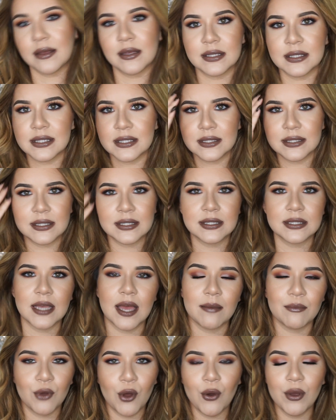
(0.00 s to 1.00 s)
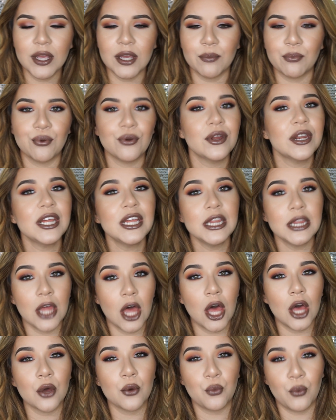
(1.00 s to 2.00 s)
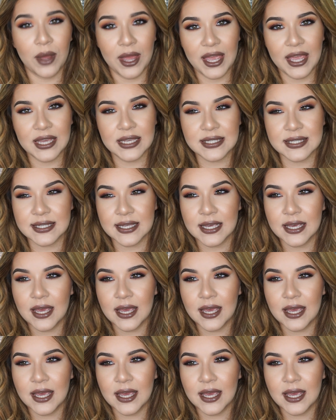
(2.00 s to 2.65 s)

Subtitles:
Since I'm going a pretty long ways,